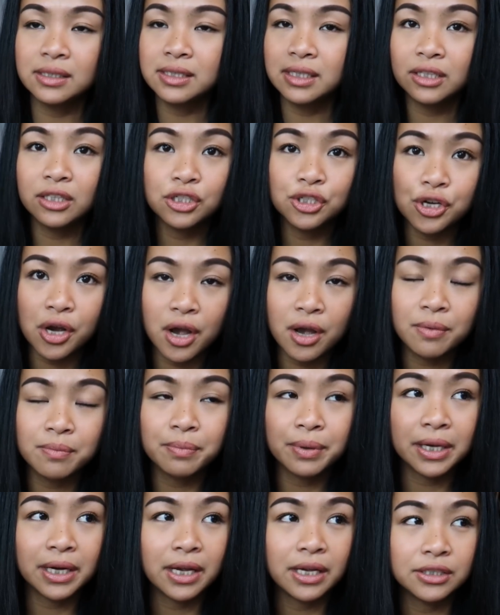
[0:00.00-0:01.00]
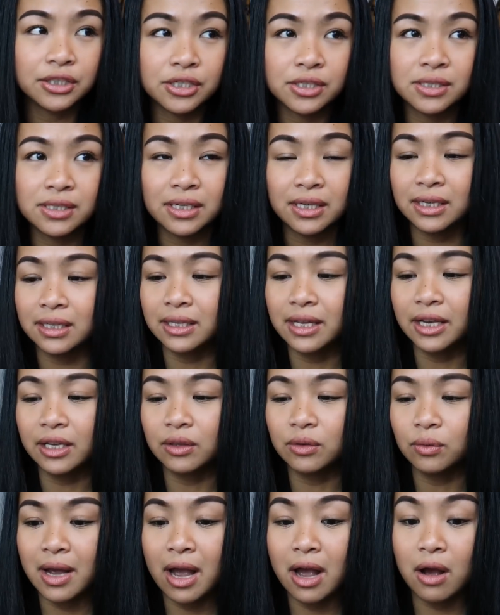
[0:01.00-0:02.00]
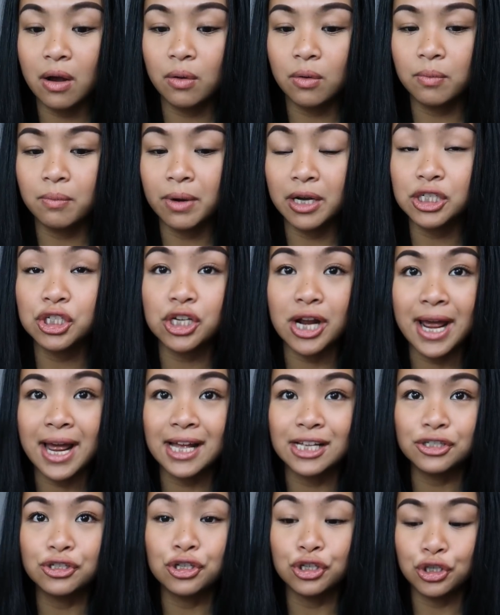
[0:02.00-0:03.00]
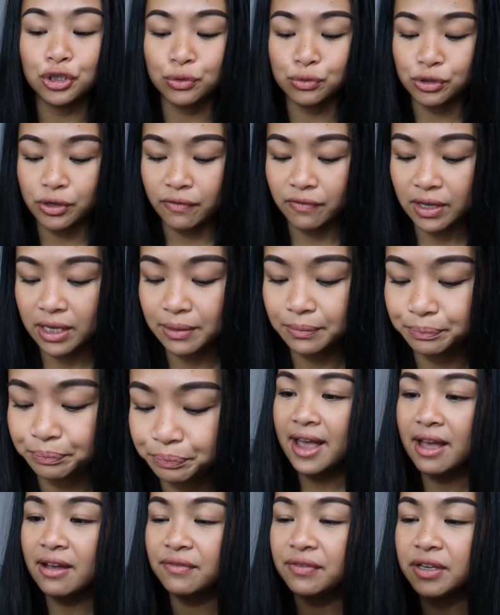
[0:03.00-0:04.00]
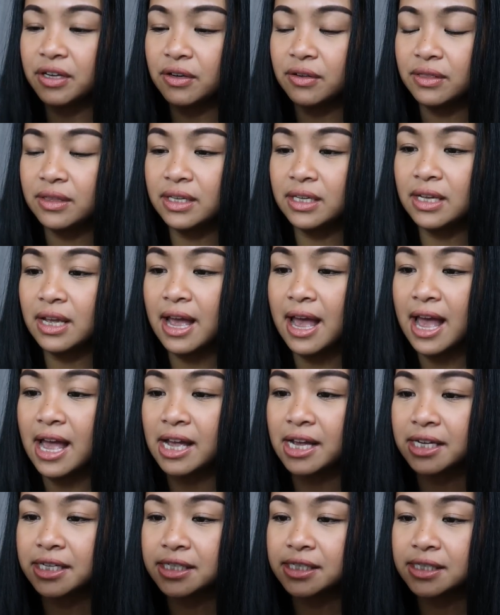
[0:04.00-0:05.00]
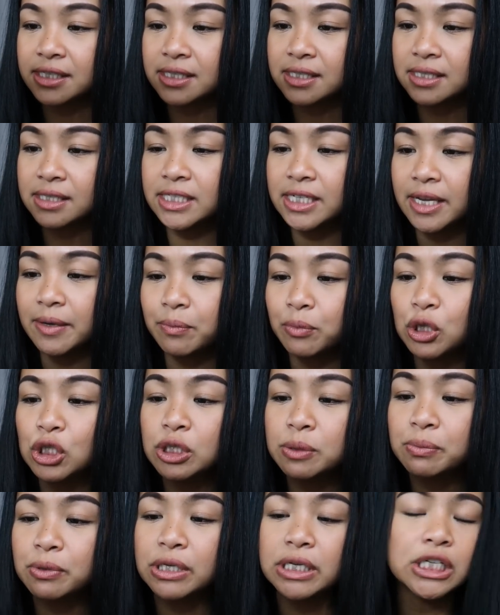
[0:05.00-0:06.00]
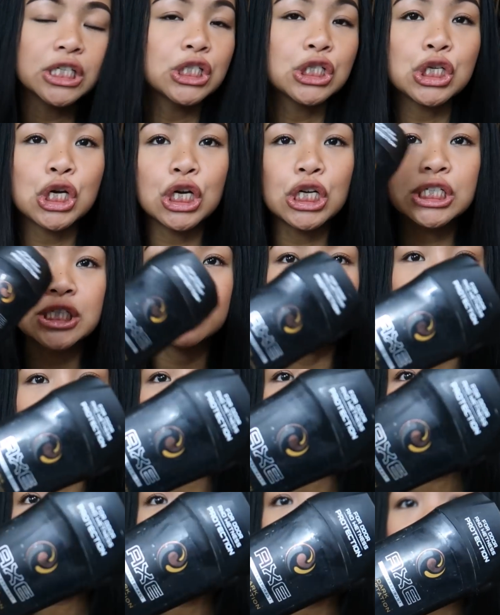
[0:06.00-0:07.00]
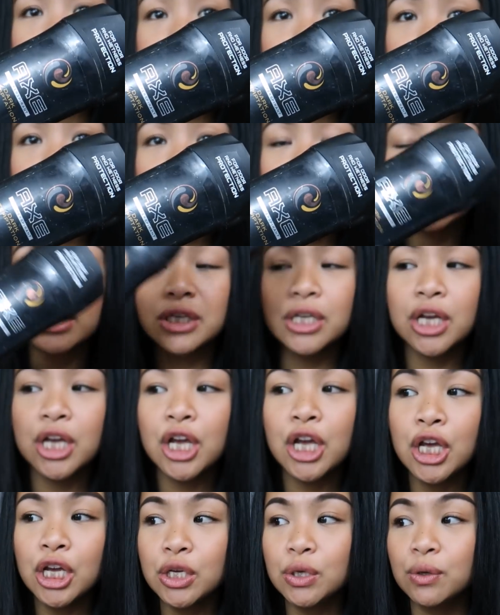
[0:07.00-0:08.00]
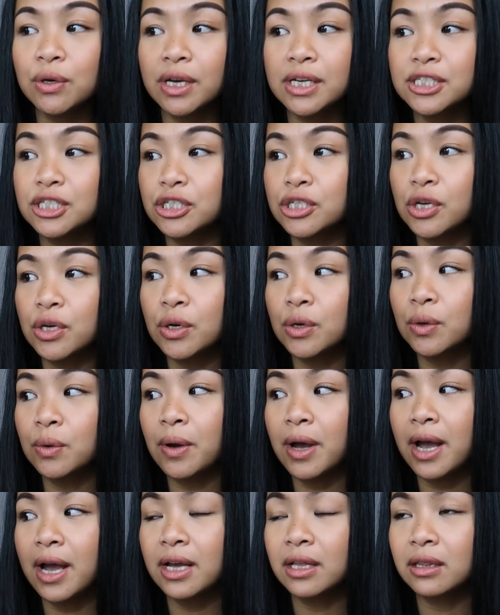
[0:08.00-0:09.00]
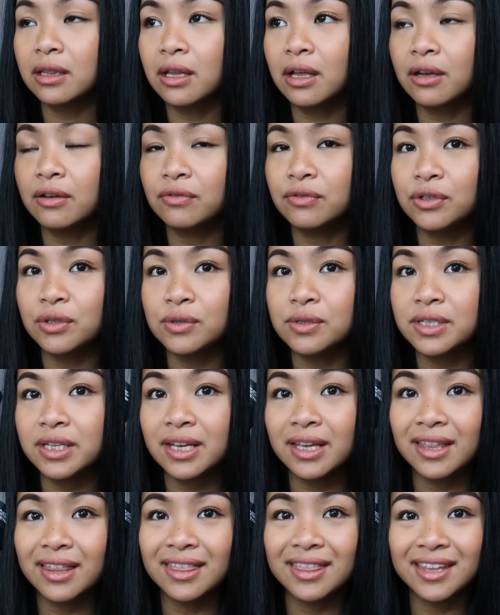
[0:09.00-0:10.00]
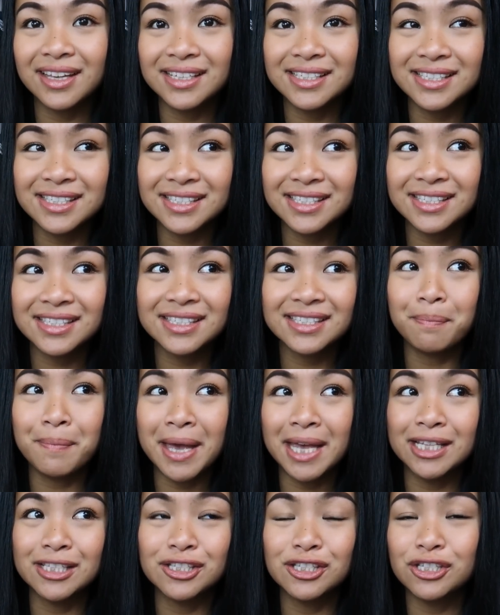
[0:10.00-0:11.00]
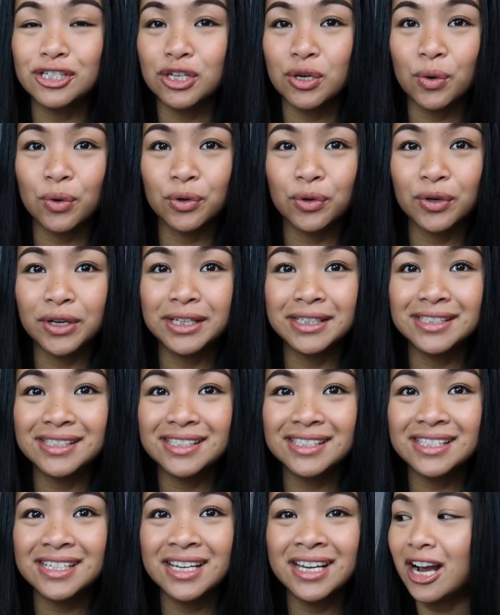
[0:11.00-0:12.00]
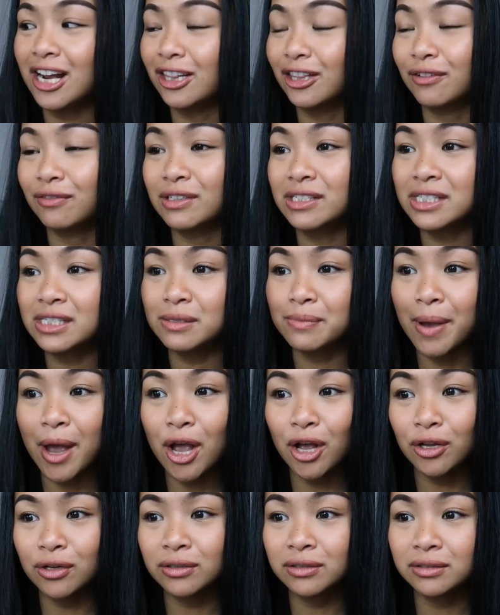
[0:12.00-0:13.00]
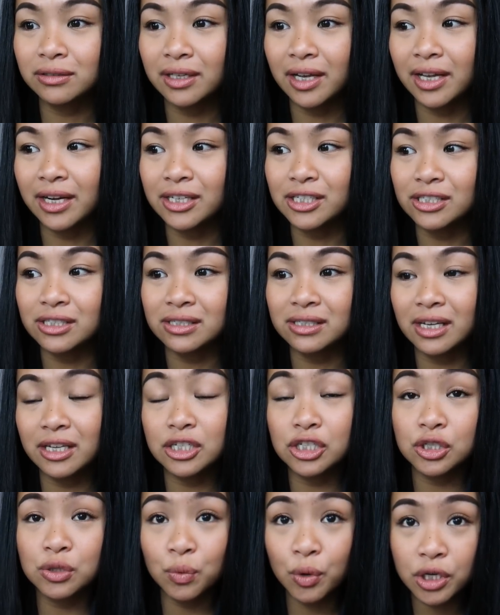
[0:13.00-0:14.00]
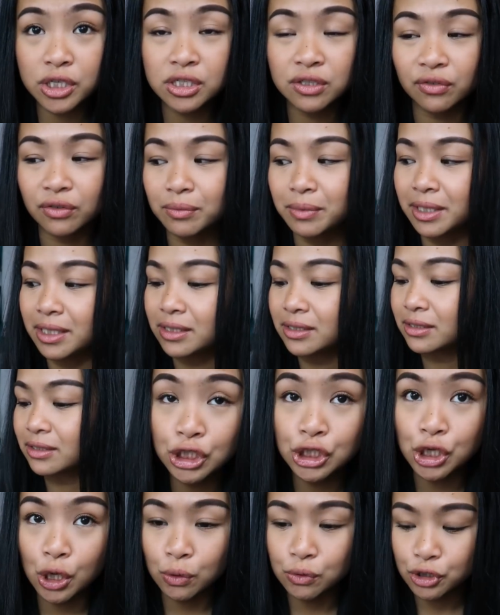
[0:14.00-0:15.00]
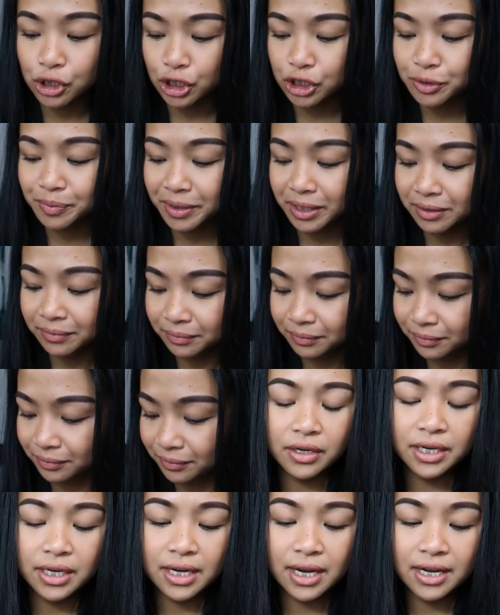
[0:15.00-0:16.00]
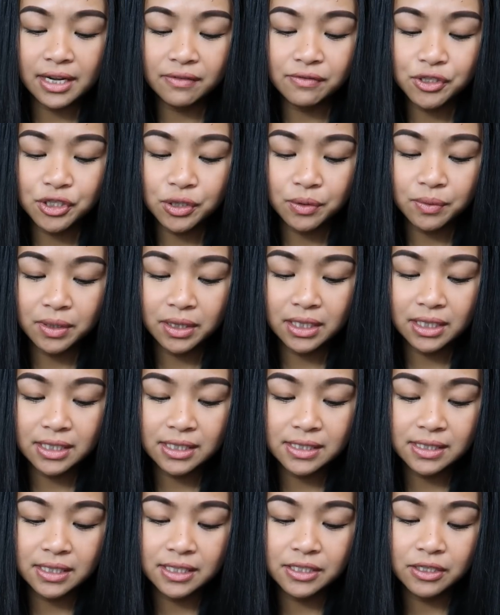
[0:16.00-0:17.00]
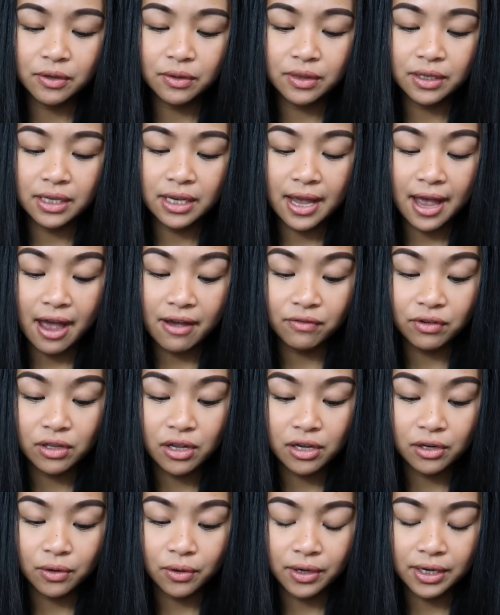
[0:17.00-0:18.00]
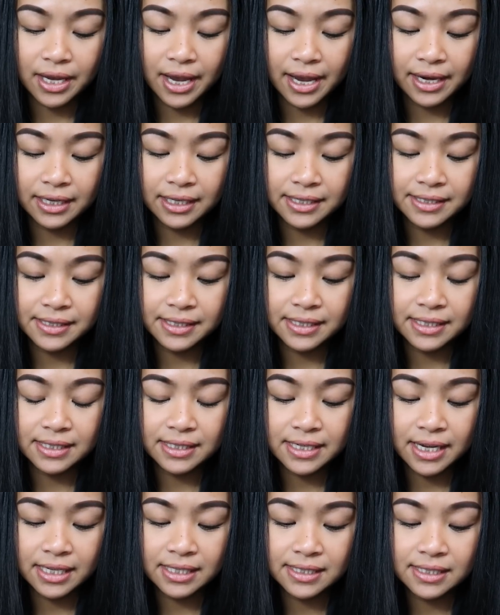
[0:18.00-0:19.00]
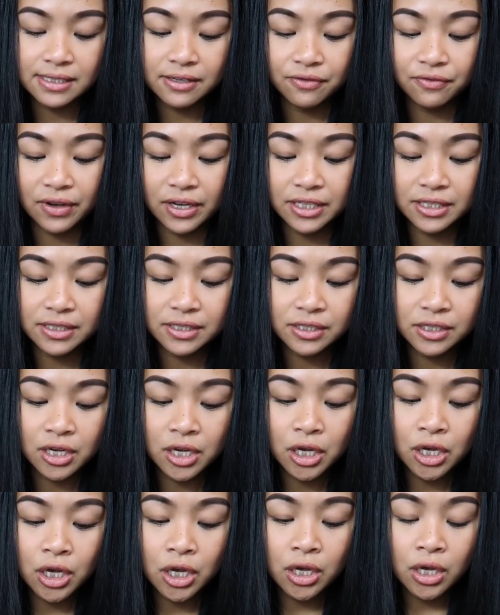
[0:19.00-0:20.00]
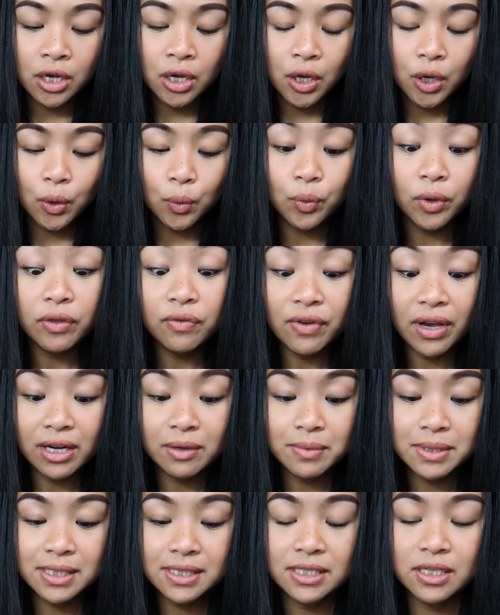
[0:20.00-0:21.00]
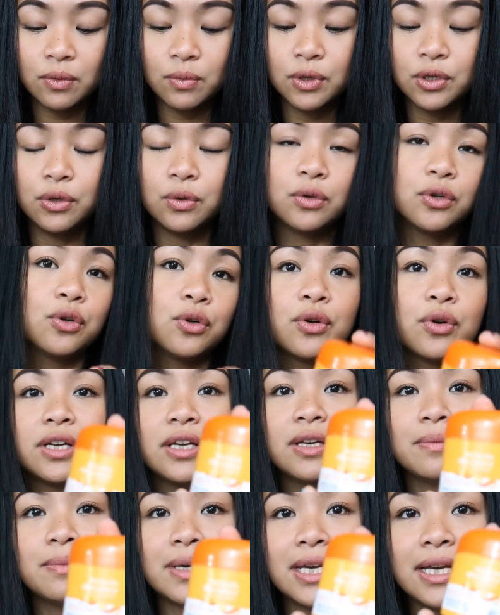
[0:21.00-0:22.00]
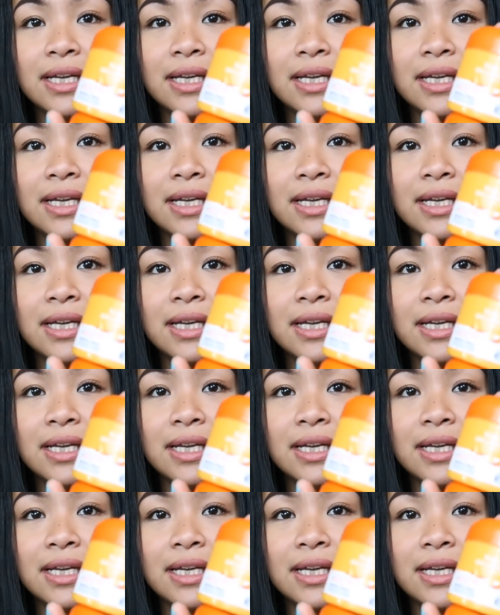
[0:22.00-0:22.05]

It did the job, but I just didn't like how much I had to use of it. I have here the Axe Antiperspirant Dark Temptation. You guys know I love using this men's deodorant. I love the smell and I just it just works for me. Don't judge me. All right, I have two of these. These are the Avalon Organics Intense Defense with vitamin C renewal cream.